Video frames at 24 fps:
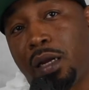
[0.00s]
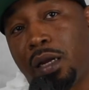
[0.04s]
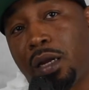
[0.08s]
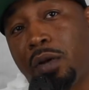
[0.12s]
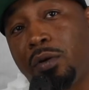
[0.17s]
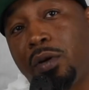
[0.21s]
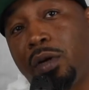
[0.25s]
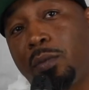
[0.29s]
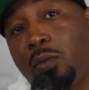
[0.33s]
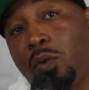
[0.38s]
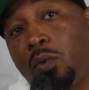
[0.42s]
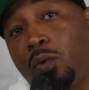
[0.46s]
our
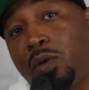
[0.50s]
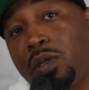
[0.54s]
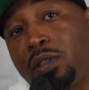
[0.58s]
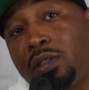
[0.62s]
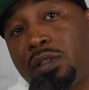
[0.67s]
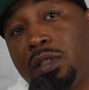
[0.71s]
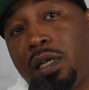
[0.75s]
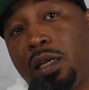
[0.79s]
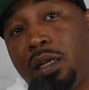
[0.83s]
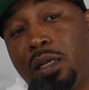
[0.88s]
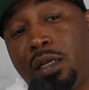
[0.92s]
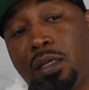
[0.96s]
number one
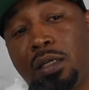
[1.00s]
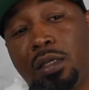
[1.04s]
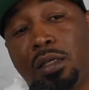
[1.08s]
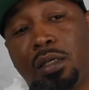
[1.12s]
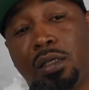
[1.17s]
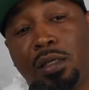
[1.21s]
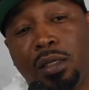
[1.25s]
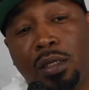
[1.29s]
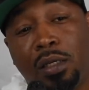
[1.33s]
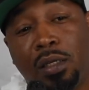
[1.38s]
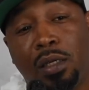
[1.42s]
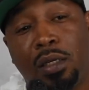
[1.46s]
selling
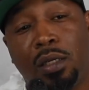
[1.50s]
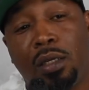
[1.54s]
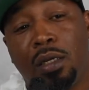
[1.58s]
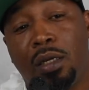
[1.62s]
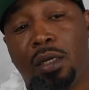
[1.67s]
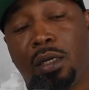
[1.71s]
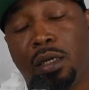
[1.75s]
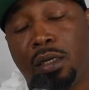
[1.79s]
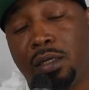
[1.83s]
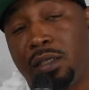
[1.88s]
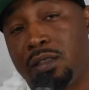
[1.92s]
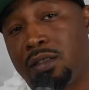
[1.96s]

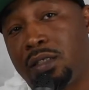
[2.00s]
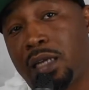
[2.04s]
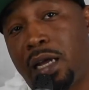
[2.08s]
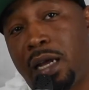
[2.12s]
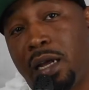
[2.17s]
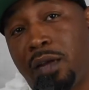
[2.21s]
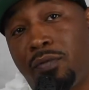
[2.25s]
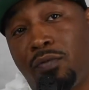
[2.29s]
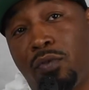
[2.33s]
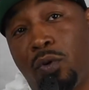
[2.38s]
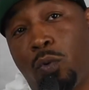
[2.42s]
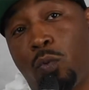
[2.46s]

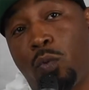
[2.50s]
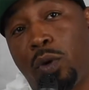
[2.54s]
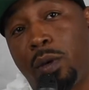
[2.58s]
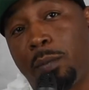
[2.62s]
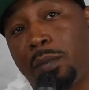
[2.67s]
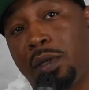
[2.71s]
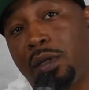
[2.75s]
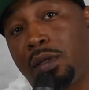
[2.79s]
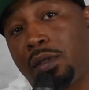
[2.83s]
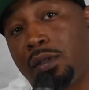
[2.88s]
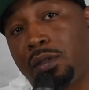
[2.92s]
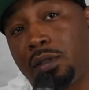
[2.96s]
design for
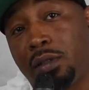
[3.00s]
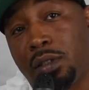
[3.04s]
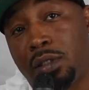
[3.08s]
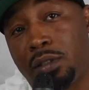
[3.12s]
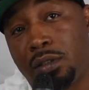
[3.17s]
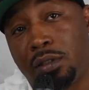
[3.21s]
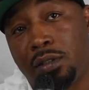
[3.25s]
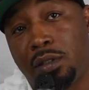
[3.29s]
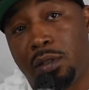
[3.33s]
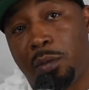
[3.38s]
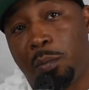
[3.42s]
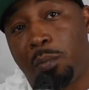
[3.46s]
women
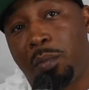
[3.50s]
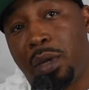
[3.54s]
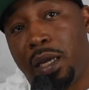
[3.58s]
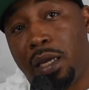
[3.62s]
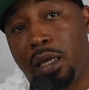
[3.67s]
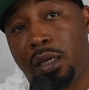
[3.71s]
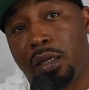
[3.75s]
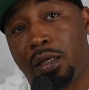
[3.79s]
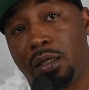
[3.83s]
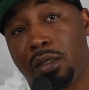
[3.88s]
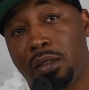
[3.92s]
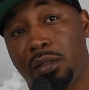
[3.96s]
is the
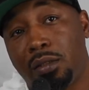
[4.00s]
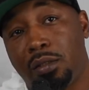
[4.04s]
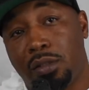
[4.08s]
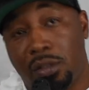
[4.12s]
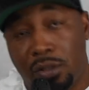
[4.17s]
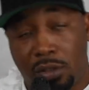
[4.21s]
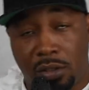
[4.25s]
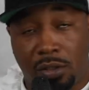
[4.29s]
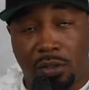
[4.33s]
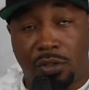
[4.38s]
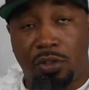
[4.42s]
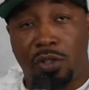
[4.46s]
Bay.
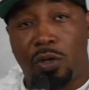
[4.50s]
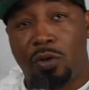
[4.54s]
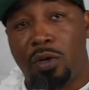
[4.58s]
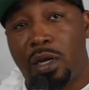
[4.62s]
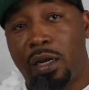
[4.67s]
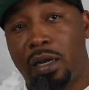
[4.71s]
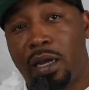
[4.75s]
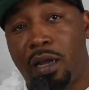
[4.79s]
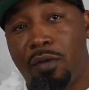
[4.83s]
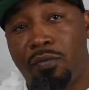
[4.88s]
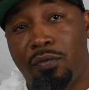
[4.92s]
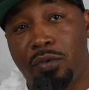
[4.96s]
This is the shirt
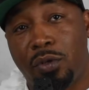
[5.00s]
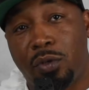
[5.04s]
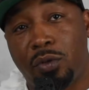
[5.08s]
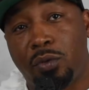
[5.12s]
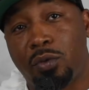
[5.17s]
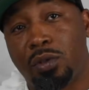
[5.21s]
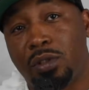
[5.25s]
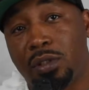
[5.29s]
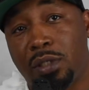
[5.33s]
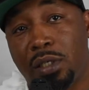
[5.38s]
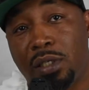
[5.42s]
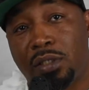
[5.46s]
I got for
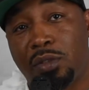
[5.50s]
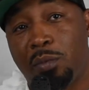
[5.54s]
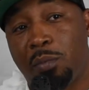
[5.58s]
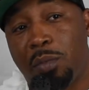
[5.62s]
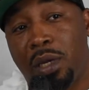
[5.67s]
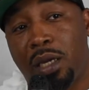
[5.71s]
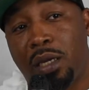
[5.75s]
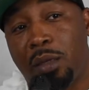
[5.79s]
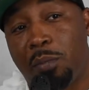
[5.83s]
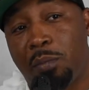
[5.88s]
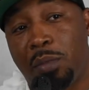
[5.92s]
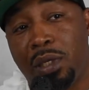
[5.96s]
you. It says
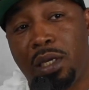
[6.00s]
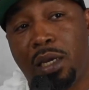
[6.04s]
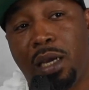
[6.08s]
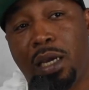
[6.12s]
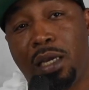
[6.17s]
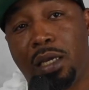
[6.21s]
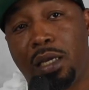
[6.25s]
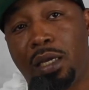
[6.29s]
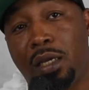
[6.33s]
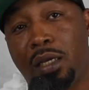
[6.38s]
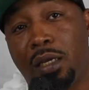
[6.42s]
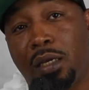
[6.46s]
Bay,
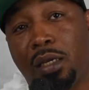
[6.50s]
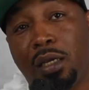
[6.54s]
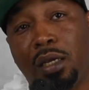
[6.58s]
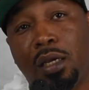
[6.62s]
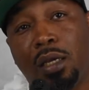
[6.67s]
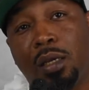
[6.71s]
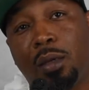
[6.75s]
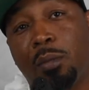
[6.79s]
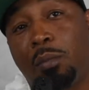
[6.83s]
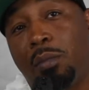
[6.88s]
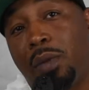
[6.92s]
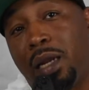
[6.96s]
BAE,
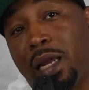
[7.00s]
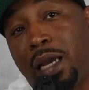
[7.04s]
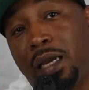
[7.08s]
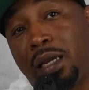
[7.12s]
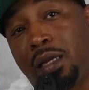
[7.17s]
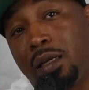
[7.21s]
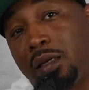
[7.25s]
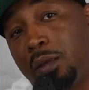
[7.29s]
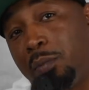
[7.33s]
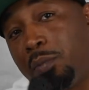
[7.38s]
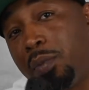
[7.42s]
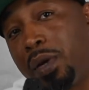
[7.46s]
Black
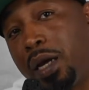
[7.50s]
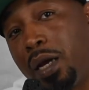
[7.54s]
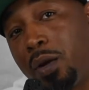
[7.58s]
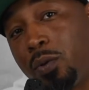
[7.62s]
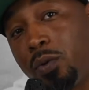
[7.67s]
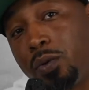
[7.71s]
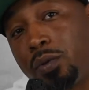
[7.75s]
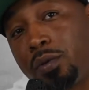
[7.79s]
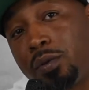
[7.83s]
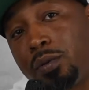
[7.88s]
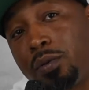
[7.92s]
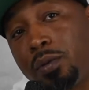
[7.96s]
and
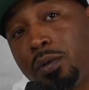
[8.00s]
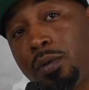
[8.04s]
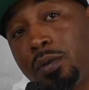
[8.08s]
Empowered.